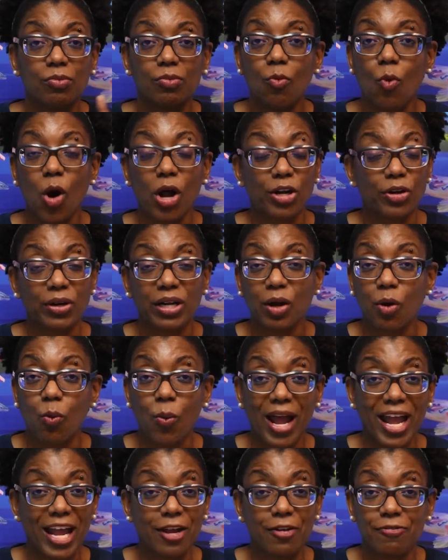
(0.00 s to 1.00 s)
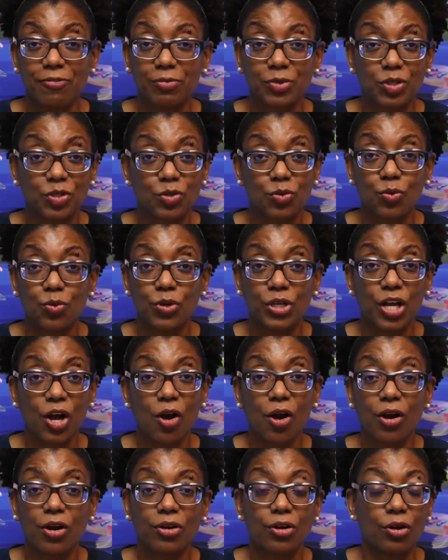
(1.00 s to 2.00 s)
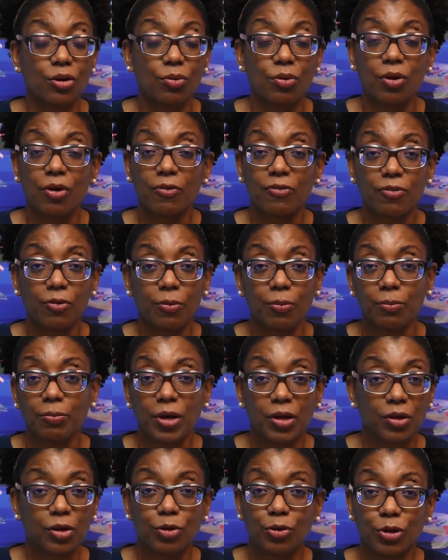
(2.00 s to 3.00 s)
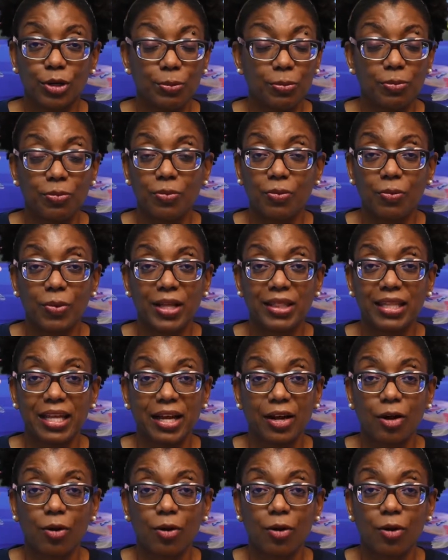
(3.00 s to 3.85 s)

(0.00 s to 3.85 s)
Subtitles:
wandering away from the schoolyard or from a group when they